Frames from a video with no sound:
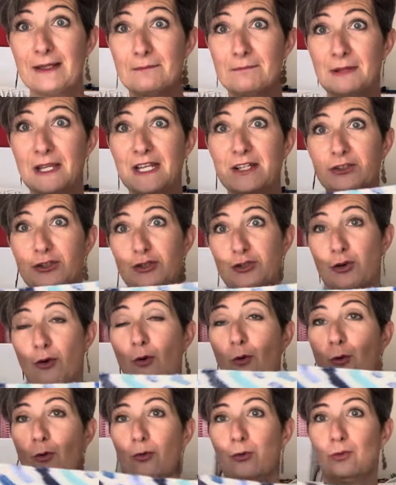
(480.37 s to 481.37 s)
big
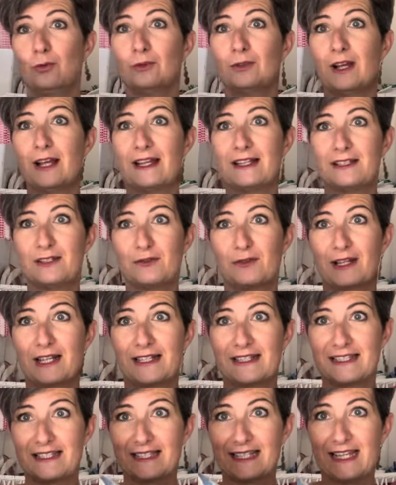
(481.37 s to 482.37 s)
show, as you
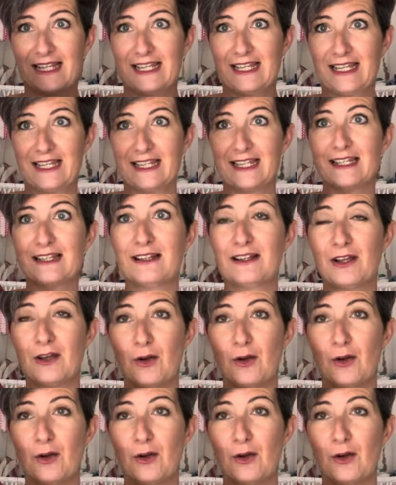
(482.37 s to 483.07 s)
can see.